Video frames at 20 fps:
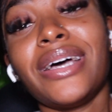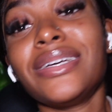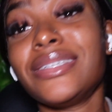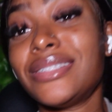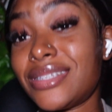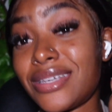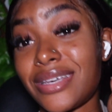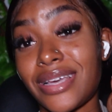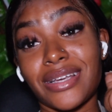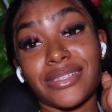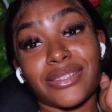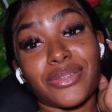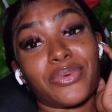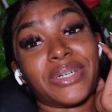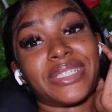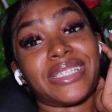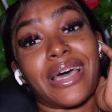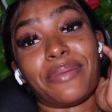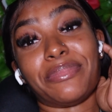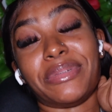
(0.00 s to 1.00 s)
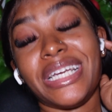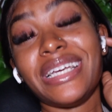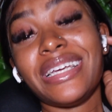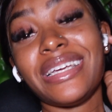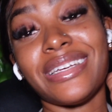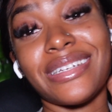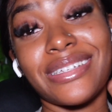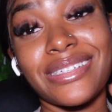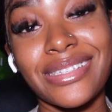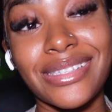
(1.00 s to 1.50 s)
so you guys know what time it
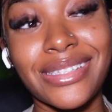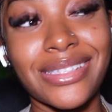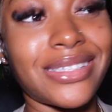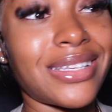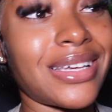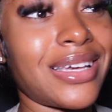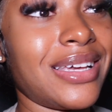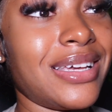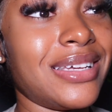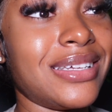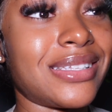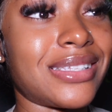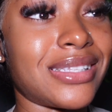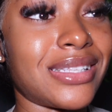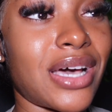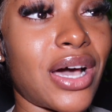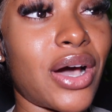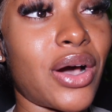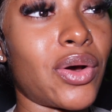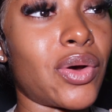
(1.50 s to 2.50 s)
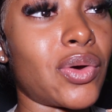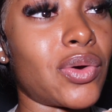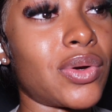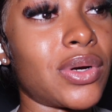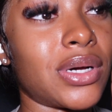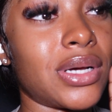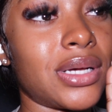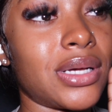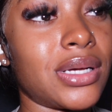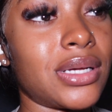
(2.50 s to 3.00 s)
is. It is now
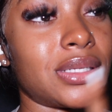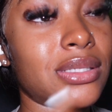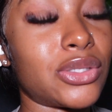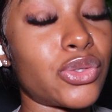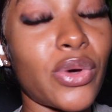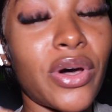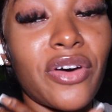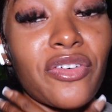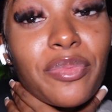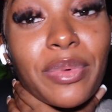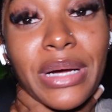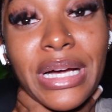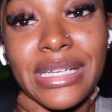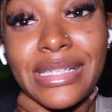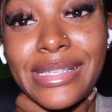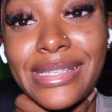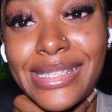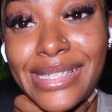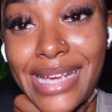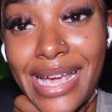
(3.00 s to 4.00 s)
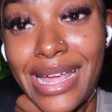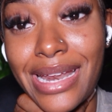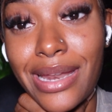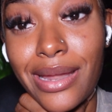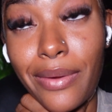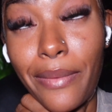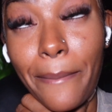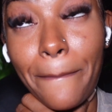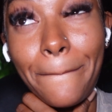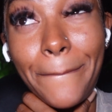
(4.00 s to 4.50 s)
12 past 10
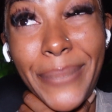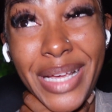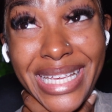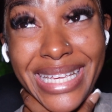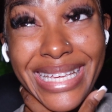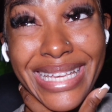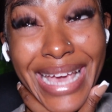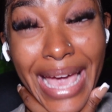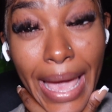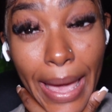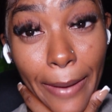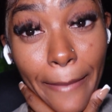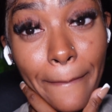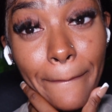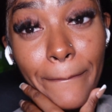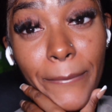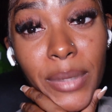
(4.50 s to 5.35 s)
p.m